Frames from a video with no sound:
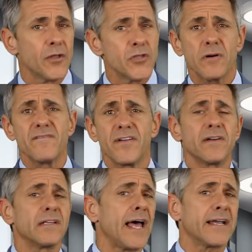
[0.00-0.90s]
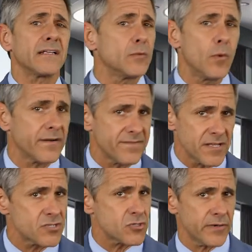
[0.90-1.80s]
You are very likely one of
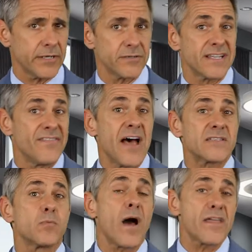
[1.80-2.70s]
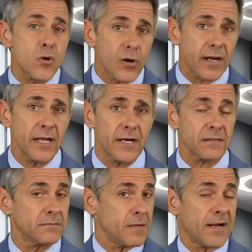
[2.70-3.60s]
these traders, and that's why you're
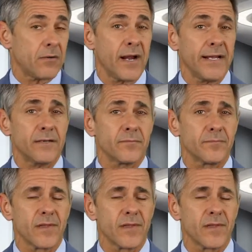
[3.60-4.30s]
here, am I right?